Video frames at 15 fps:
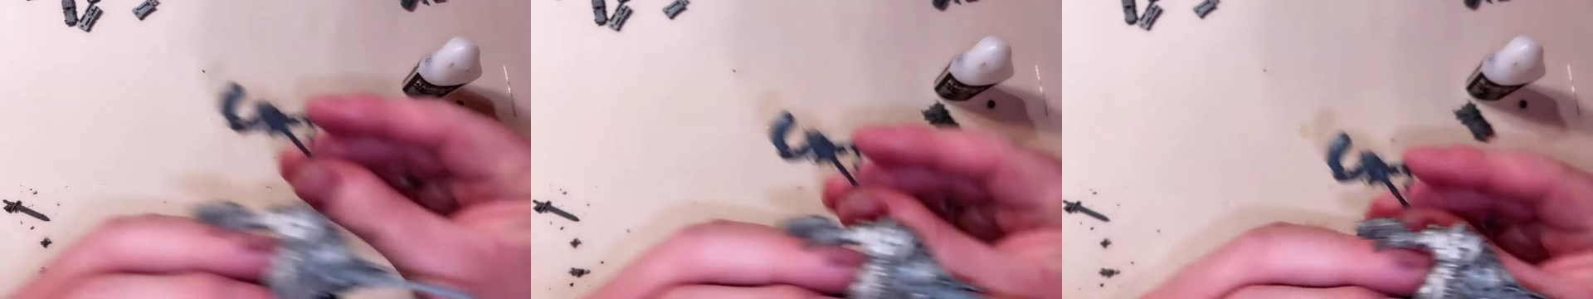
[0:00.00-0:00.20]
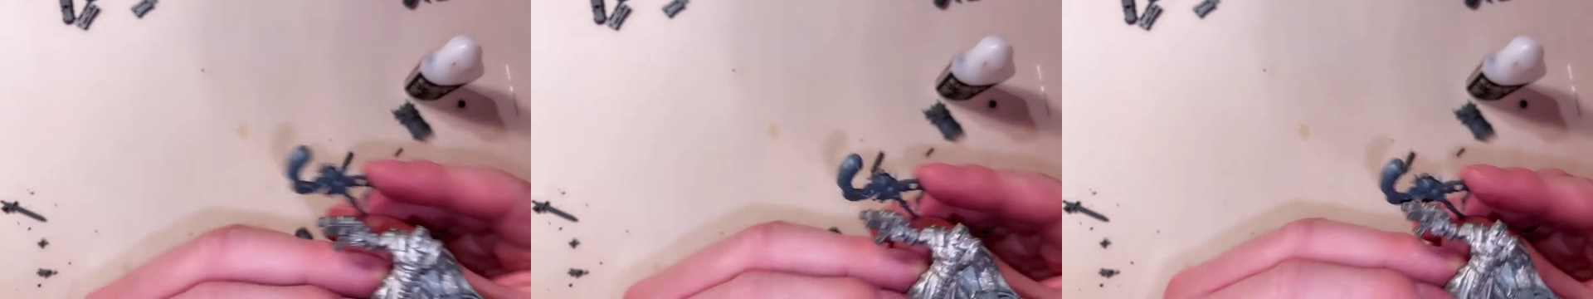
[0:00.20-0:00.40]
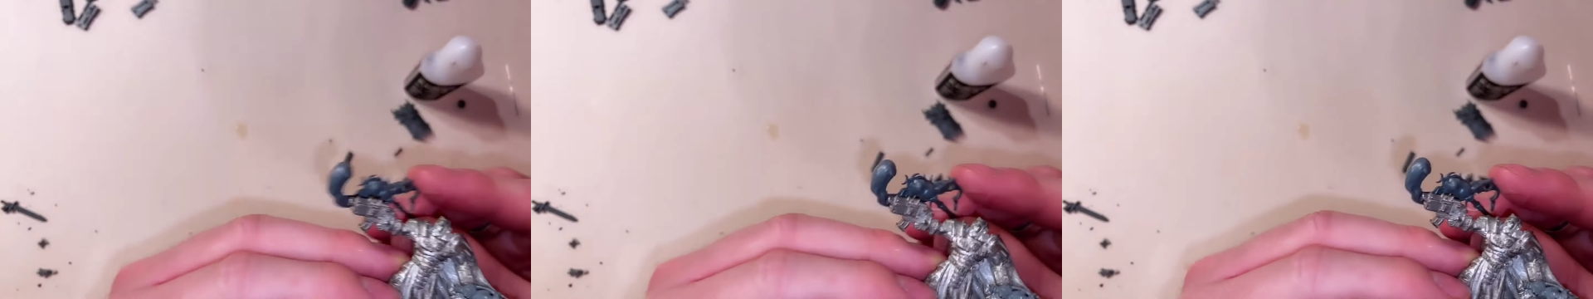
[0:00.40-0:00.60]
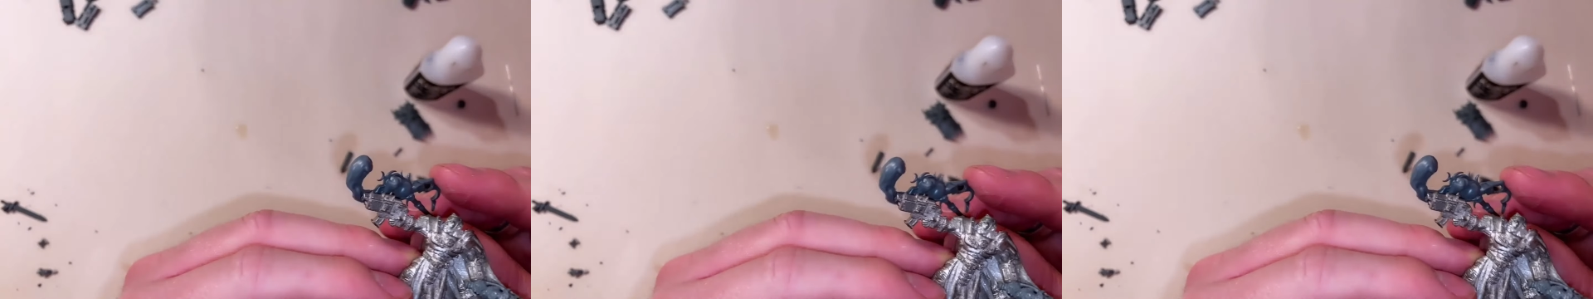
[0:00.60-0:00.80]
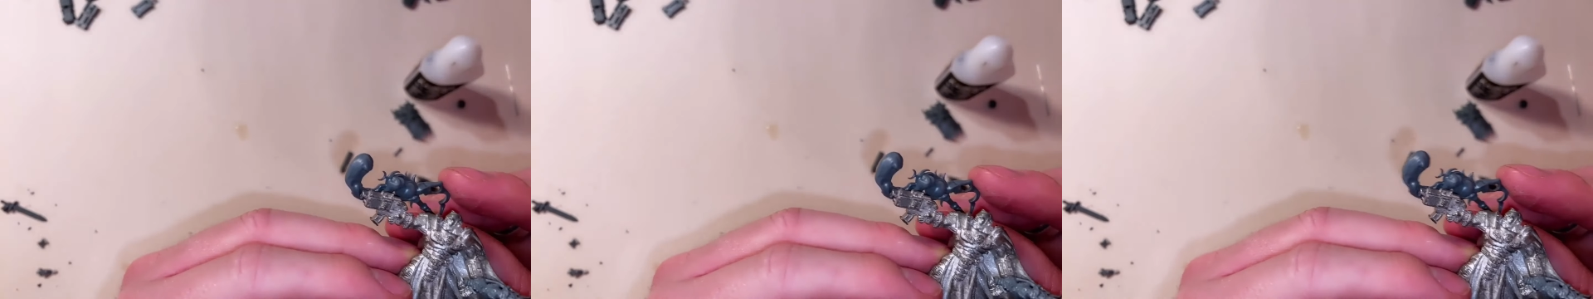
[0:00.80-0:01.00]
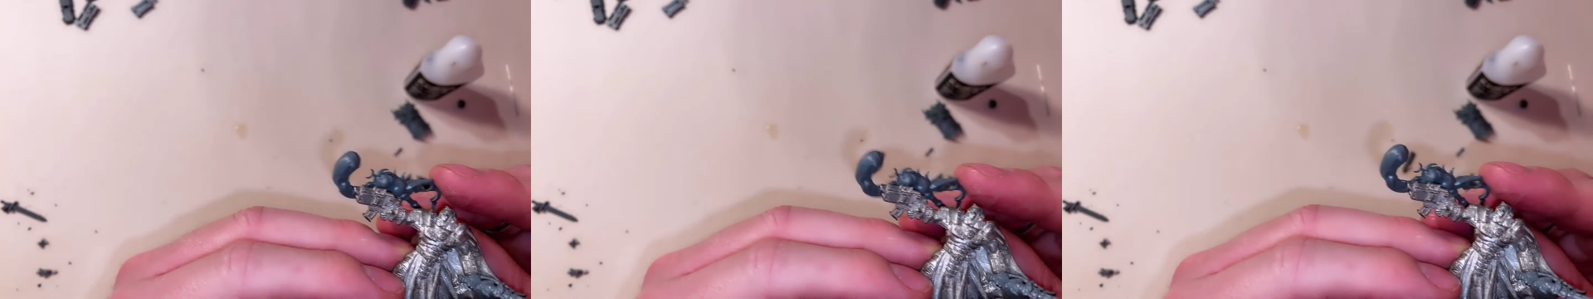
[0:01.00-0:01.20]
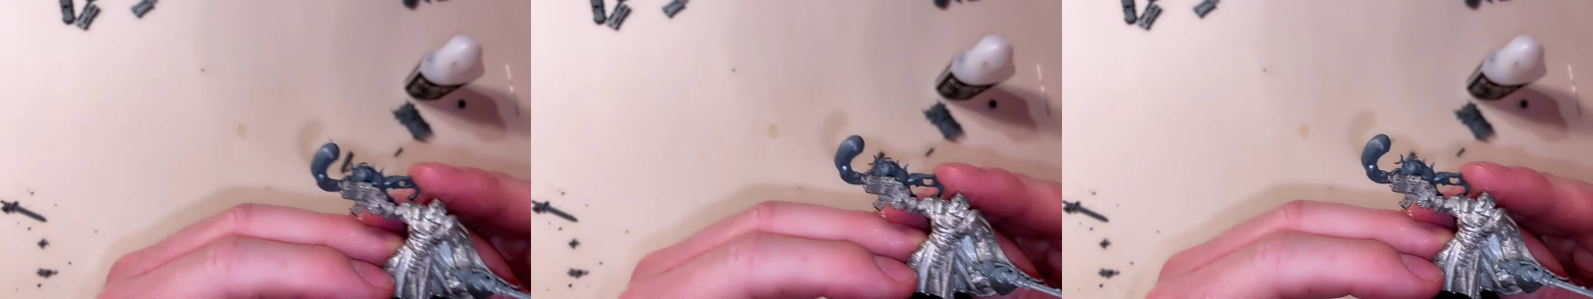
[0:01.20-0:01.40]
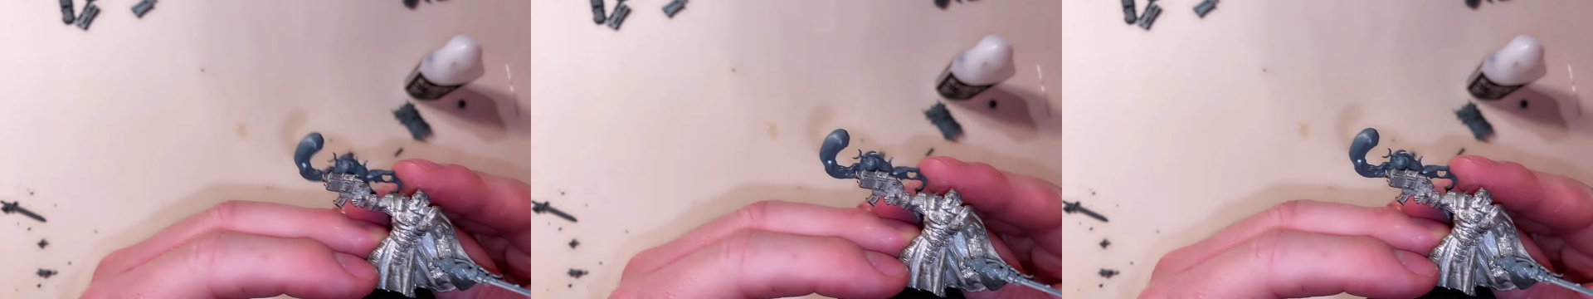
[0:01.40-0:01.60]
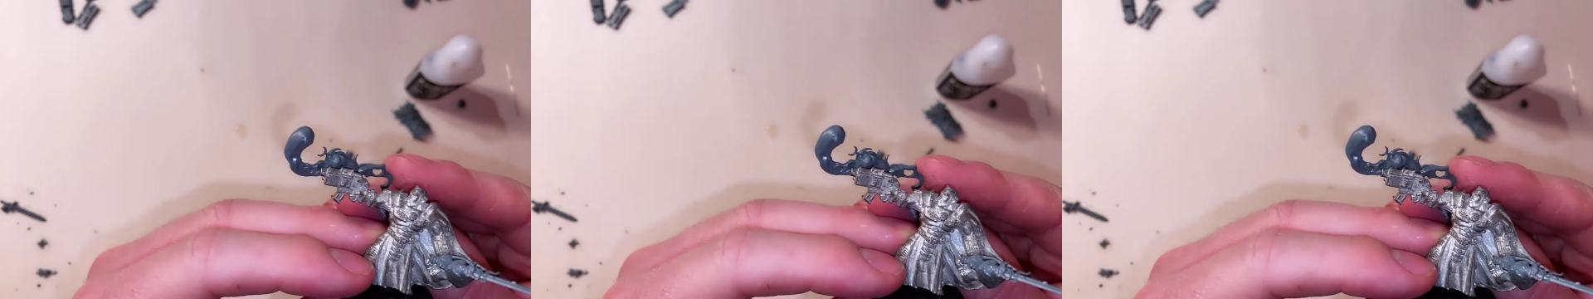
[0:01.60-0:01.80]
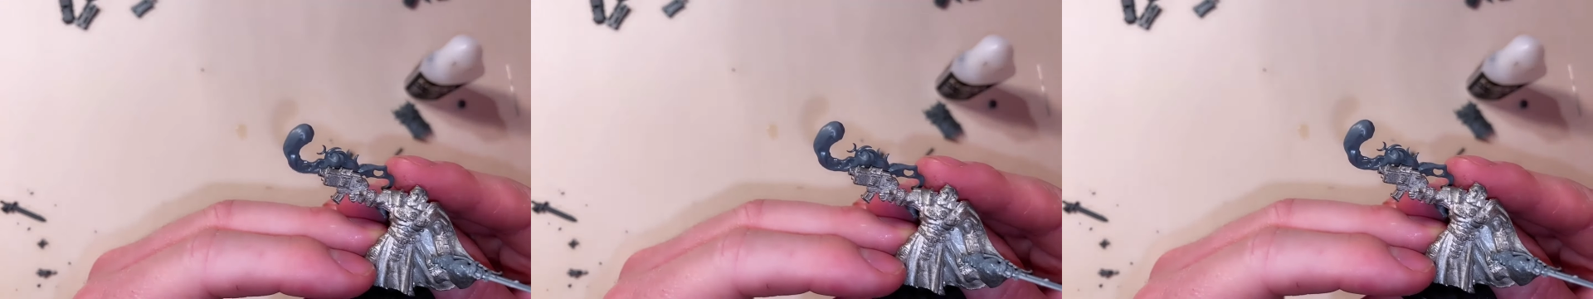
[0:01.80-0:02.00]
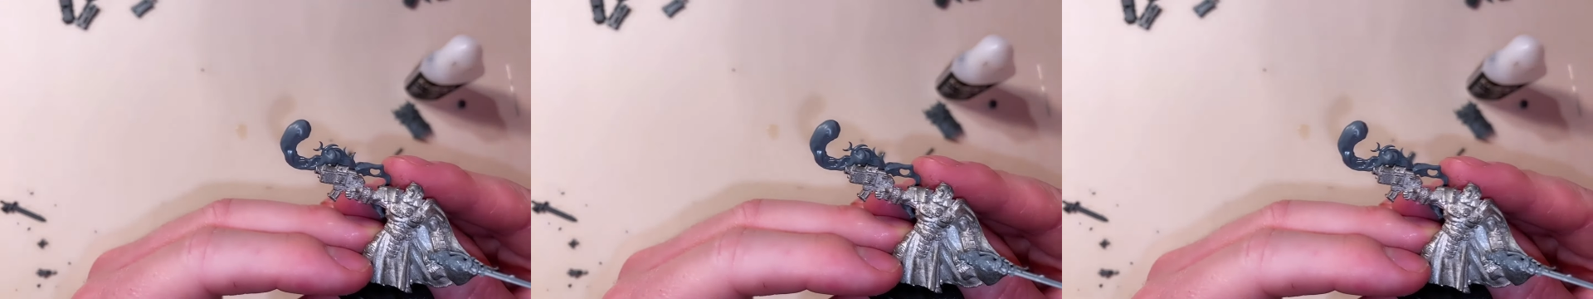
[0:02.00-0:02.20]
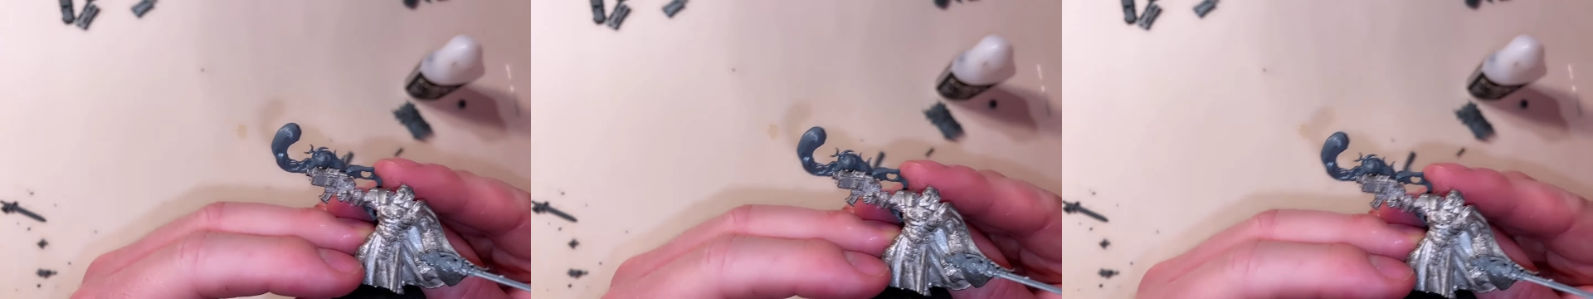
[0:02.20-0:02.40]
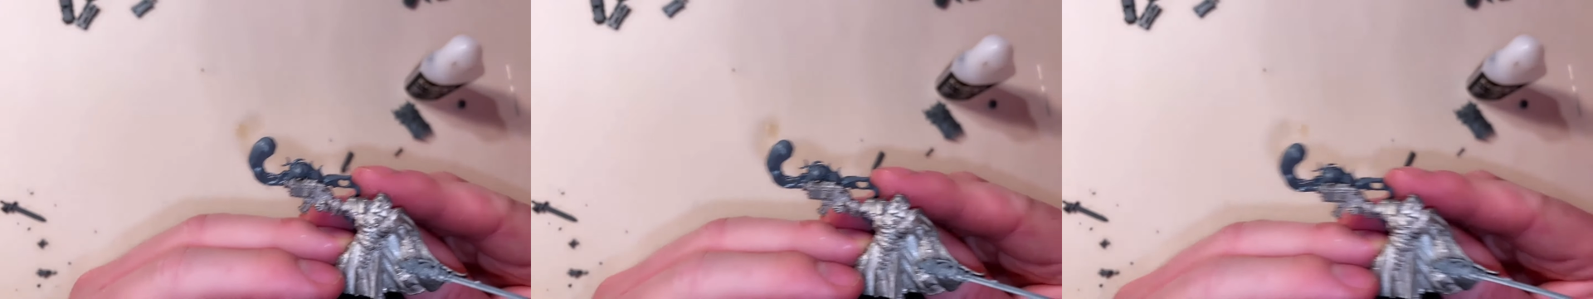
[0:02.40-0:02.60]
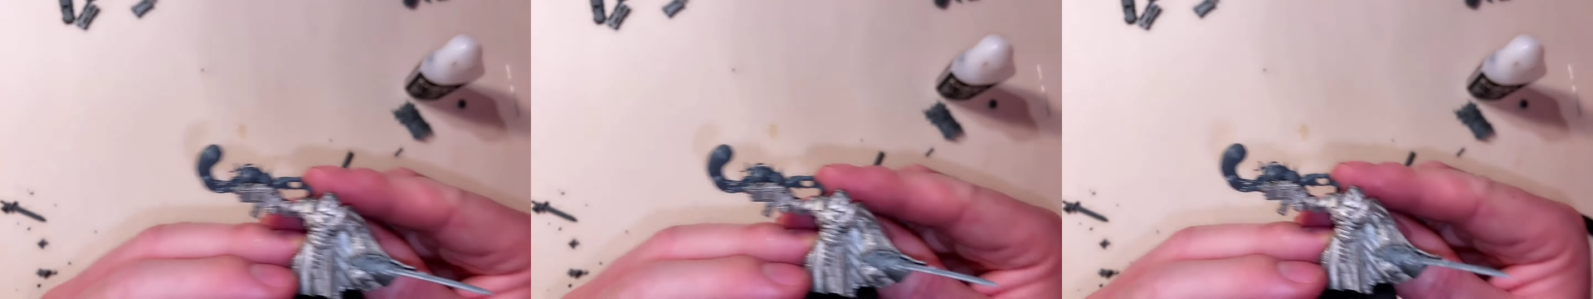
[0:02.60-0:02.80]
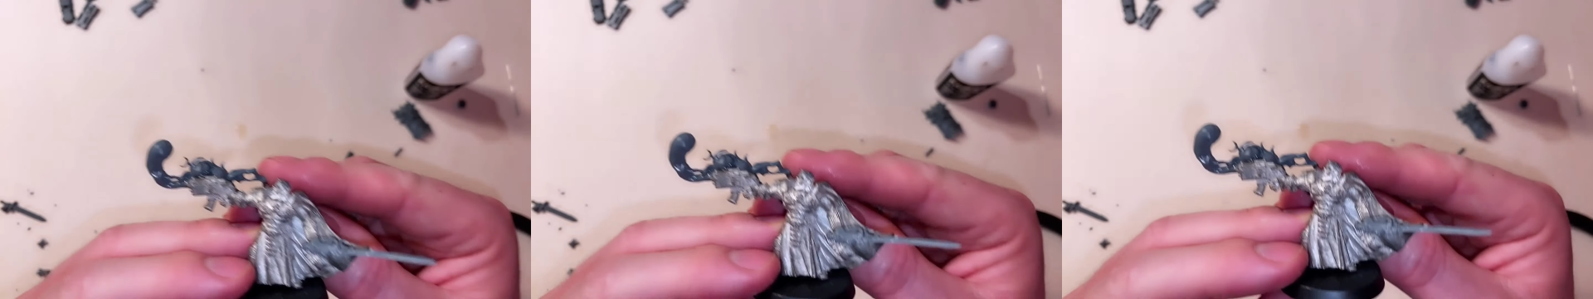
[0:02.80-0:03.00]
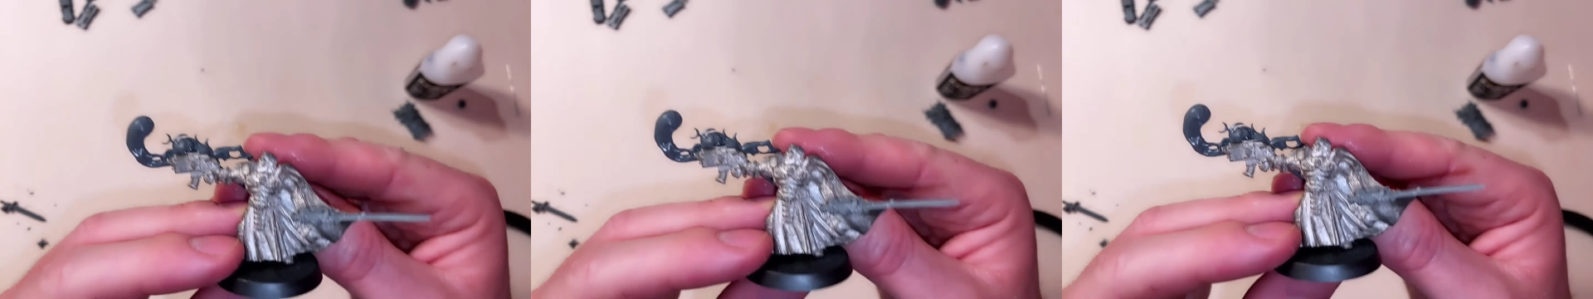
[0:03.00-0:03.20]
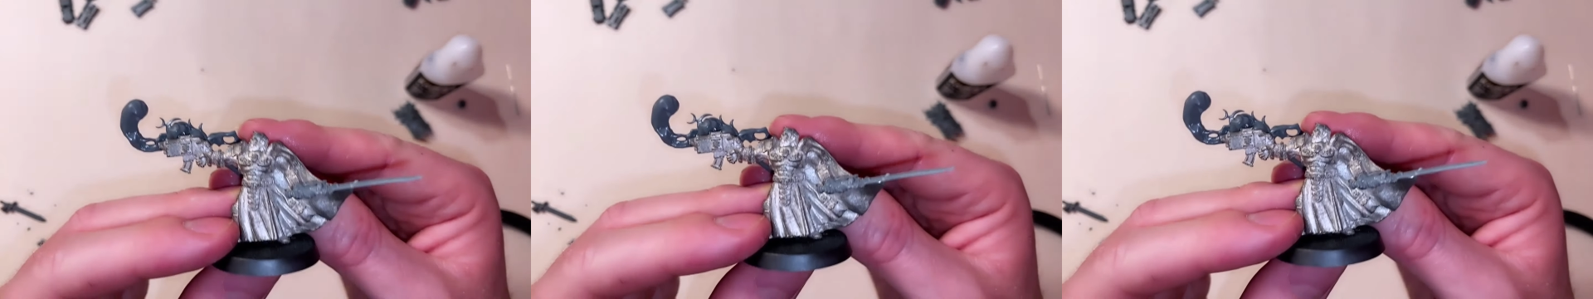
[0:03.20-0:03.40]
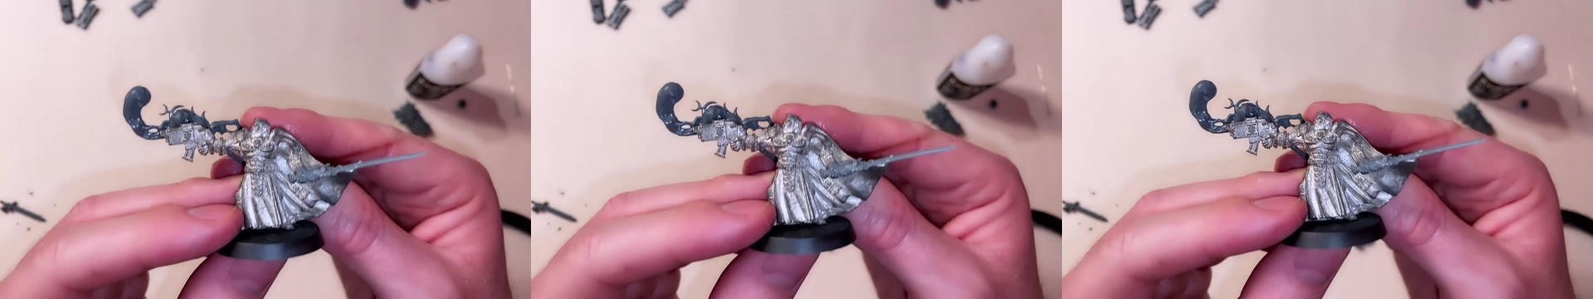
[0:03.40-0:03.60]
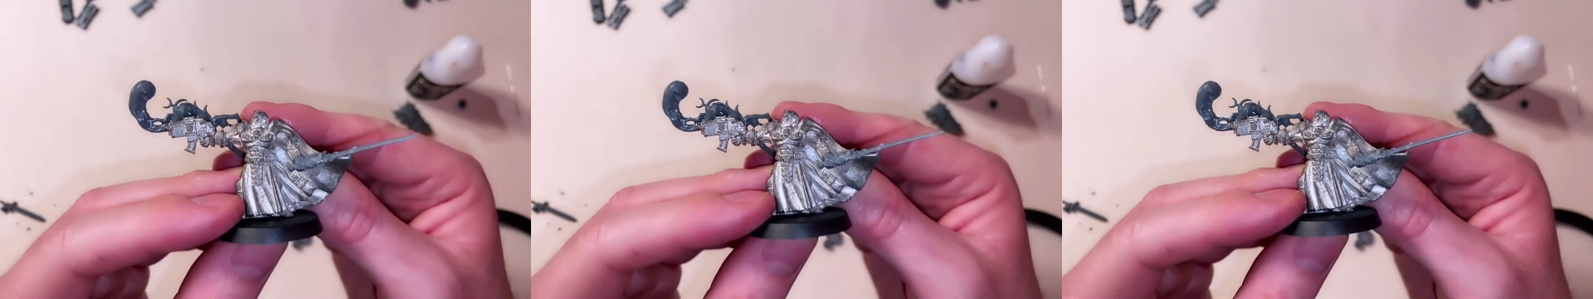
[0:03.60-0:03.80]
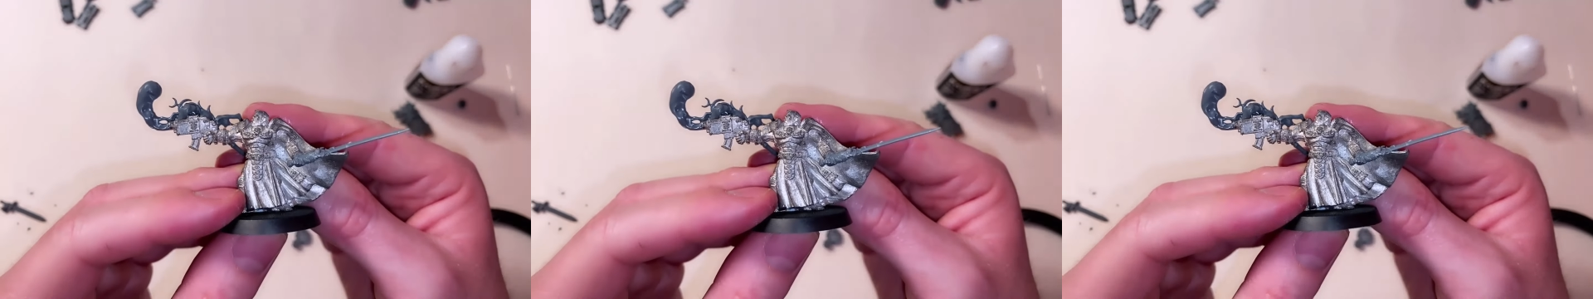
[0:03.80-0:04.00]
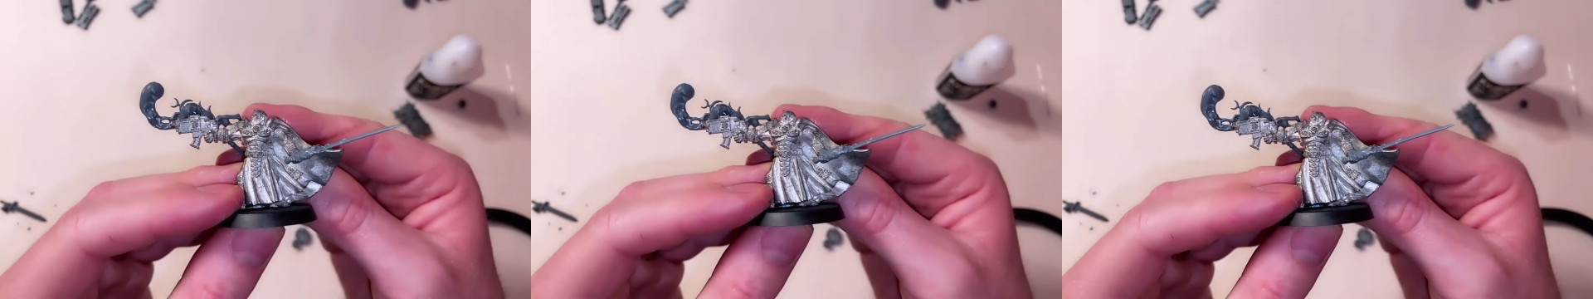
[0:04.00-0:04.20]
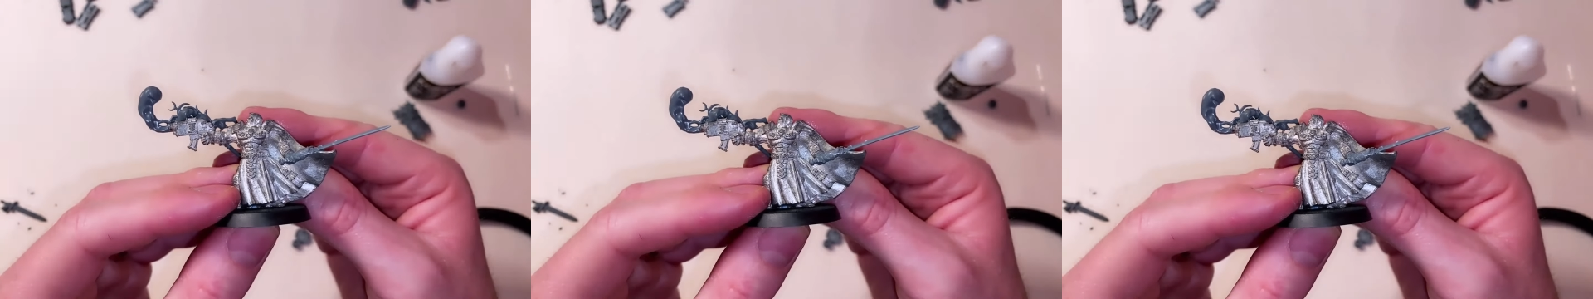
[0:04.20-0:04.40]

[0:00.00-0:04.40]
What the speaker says: (no speaker visible)